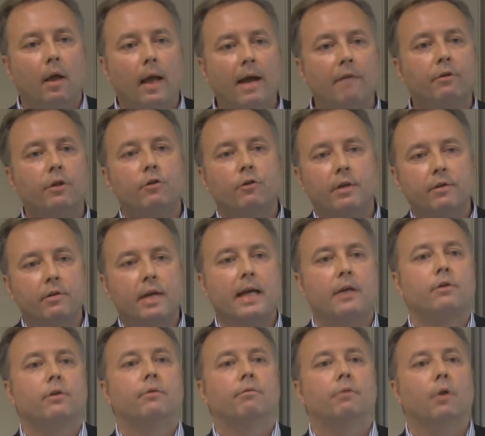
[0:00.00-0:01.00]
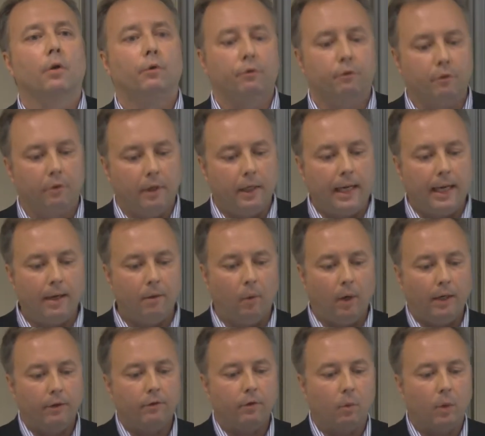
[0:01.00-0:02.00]
every transaction flows through the
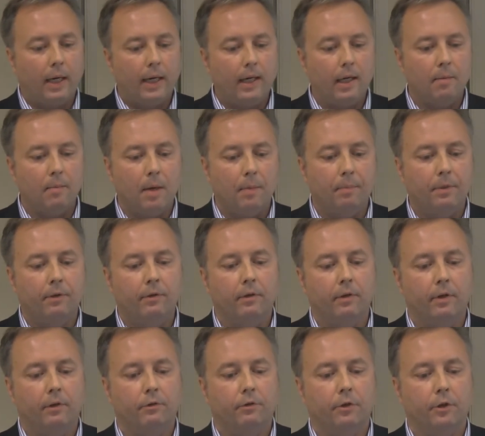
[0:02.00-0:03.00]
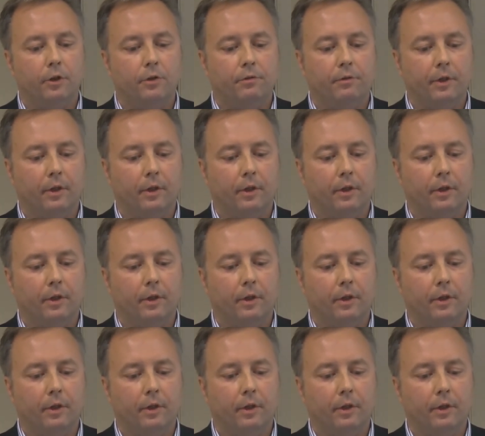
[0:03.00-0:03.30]
gateway. So when I come up into this search